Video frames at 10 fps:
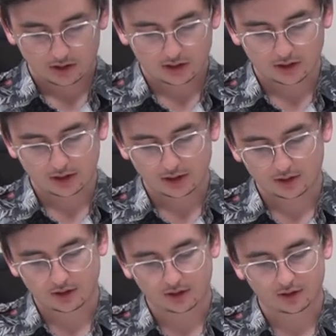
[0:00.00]
And then
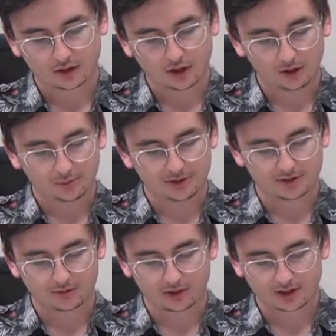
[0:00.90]
on the top is
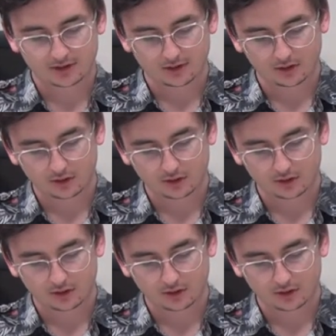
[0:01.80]
the rest of the